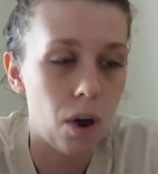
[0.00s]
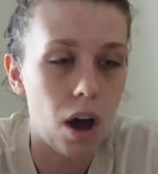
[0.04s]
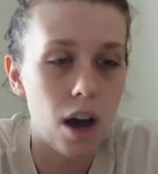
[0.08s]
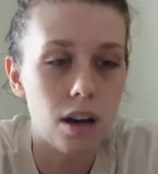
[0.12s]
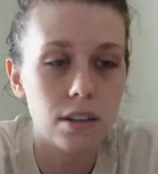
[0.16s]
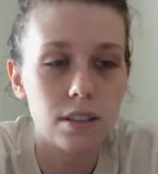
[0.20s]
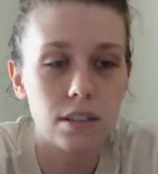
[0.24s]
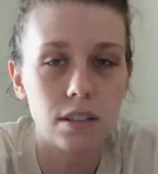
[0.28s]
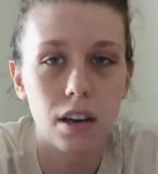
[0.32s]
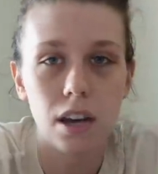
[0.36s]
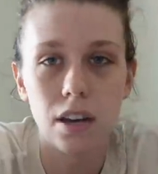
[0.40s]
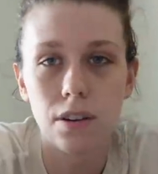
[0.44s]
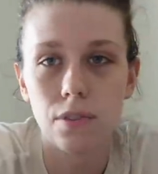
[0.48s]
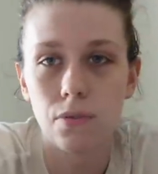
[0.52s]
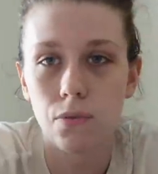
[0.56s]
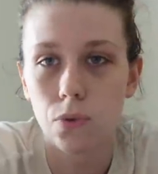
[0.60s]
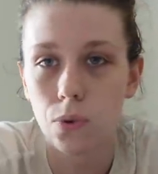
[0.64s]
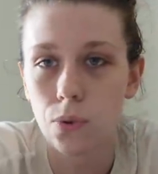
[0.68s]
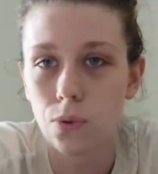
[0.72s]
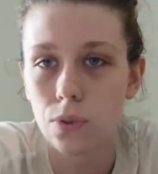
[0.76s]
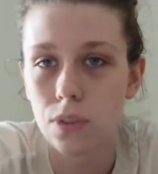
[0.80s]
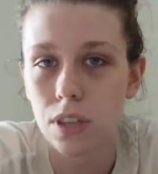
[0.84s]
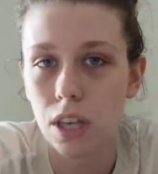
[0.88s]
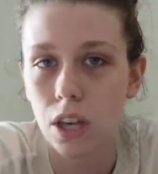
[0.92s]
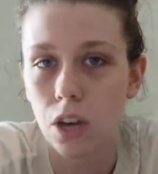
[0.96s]
are certain
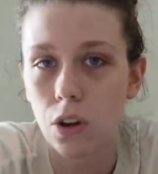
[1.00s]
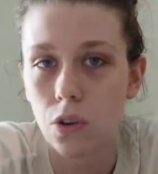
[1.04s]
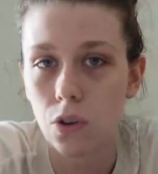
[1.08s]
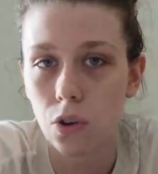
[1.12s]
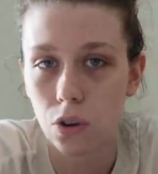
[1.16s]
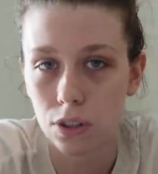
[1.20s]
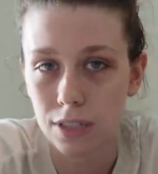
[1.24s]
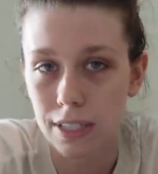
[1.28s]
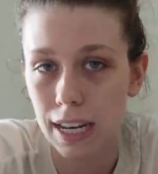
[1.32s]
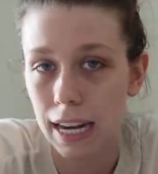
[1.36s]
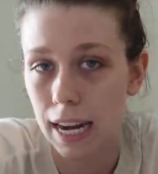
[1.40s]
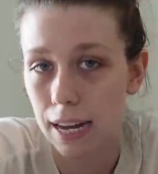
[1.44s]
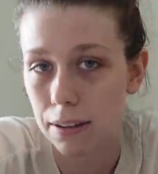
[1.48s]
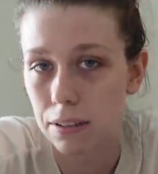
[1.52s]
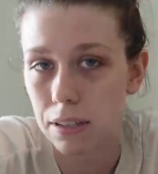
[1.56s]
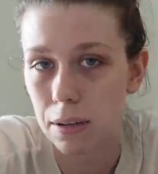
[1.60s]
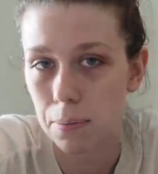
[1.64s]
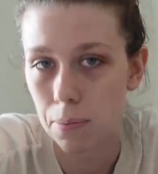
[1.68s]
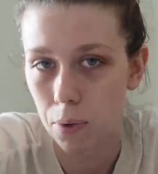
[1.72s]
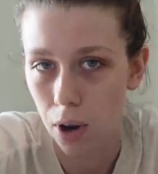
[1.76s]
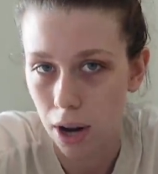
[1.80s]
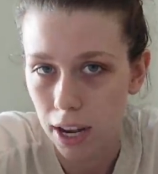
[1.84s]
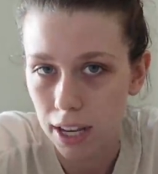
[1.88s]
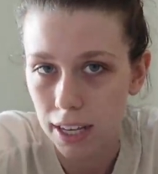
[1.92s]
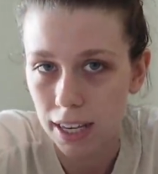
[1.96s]
rules that you're not allowed to
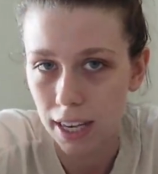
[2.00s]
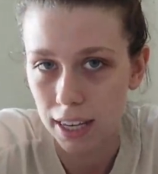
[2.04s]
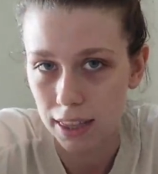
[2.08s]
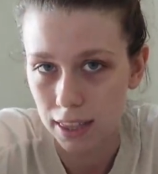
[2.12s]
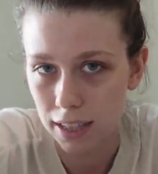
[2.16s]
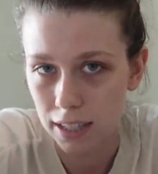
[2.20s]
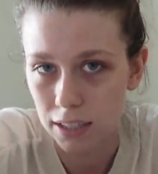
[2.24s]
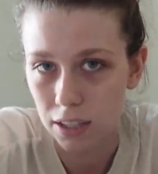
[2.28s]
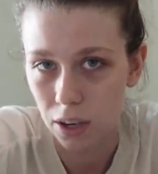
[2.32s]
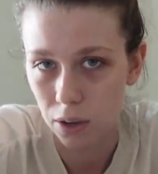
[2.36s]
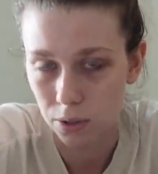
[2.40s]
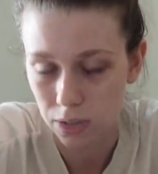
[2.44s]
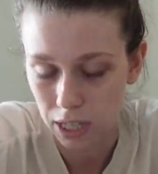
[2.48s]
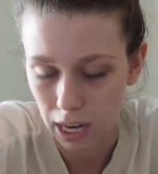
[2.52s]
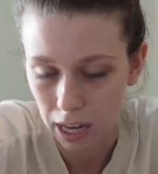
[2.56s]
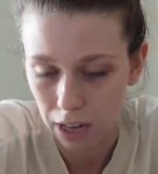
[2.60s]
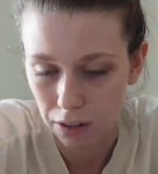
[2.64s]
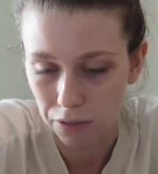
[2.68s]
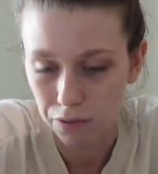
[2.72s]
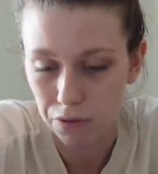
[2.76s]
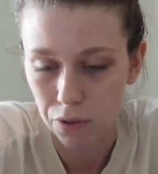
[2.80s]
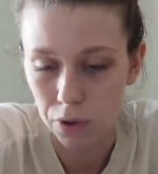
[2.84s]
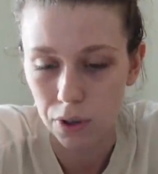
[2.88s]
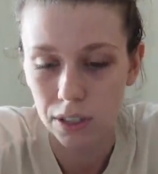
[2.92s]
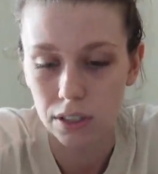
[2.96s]
break in this
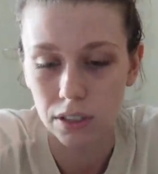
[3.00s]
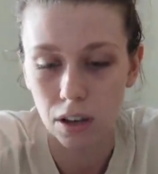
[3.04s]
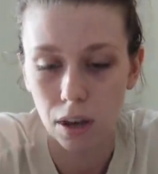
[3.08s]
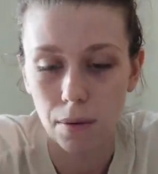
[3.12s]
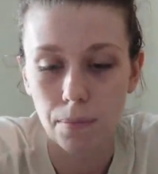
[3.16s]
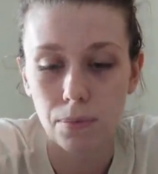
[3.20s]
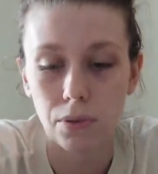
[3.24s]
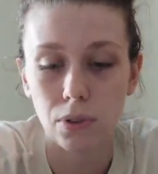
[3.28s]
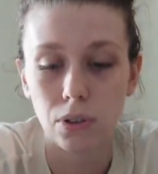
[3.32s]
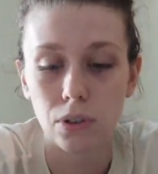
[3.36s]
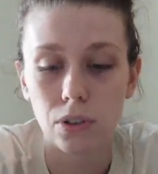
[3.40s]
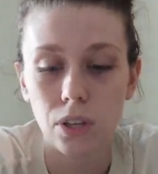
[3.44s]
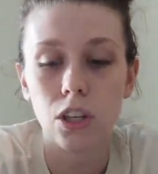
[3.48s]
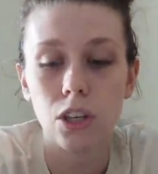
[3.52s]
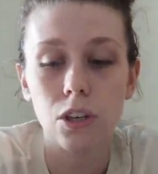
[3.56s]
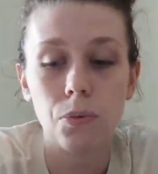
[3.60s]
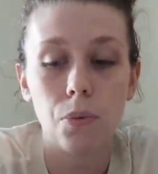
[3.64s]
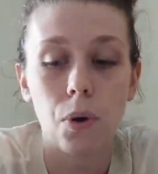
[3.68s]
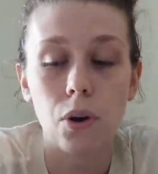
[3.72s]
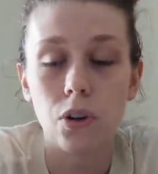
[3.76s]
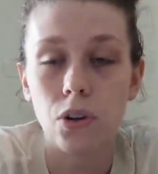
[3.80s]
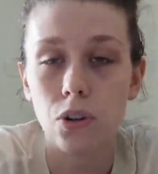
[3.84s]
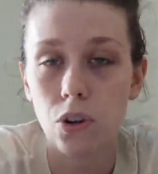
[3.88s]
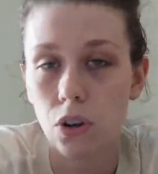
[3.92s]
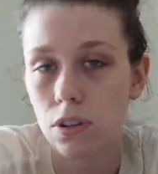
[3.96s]
hotel. For example, you
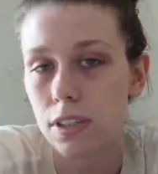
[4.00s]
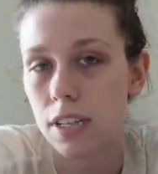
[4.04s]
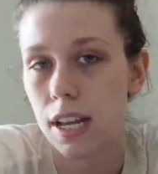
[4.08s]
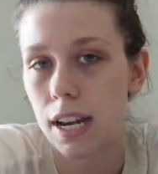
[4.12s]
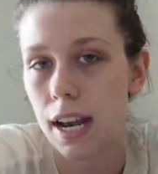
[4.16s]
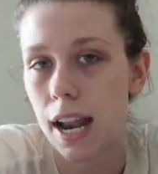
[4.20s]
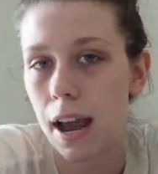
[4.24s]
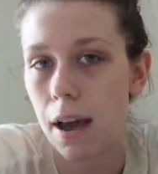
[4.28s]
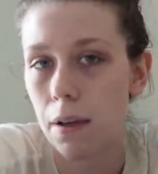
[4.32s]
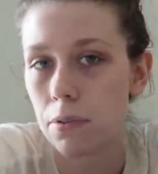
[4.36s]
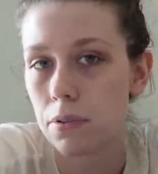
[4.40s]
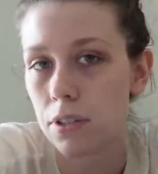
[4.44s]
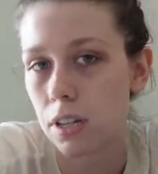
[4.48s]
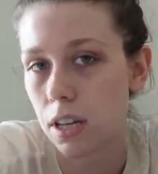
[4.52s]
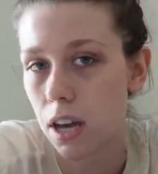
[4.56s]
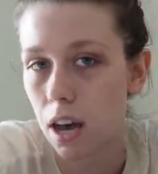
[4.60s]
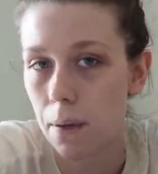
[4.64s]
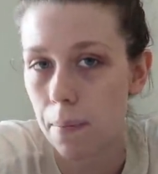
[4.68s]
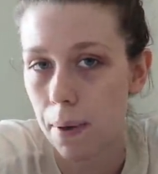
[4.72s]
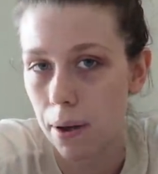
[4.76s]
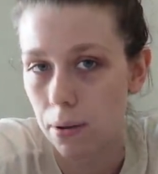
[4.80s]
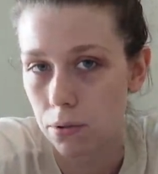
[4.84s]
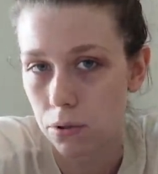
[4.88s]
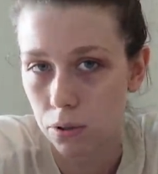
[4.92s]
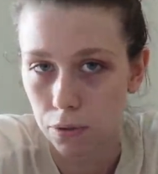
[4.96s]
are not allowed to
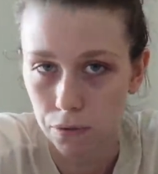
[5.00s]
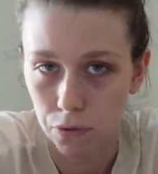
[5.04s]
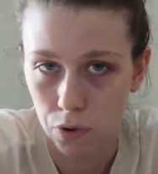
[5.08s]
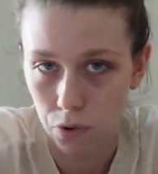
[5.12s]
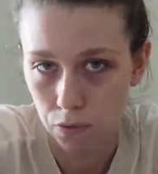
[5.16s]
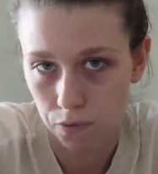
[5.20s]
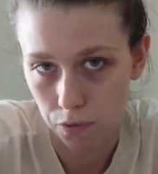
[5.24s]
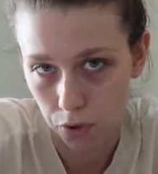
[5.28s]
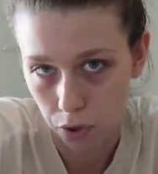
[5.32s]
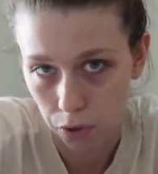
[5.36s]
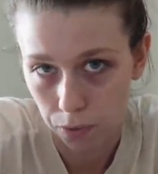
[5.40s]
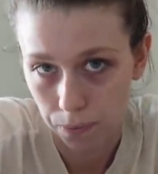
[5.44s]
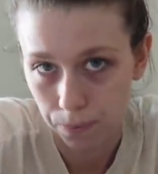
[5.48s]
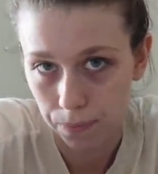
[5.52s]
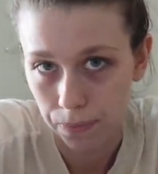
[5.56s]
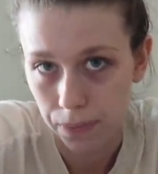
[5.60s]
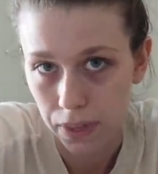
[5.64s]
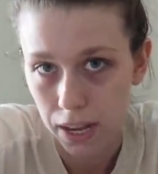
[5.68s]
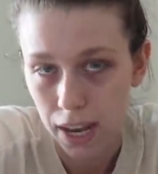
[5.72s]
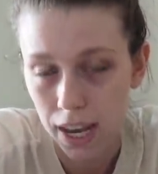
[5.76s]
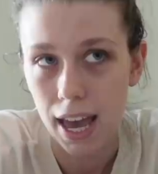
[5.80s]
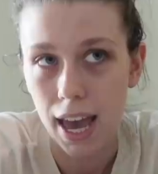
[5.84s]
come out of your room.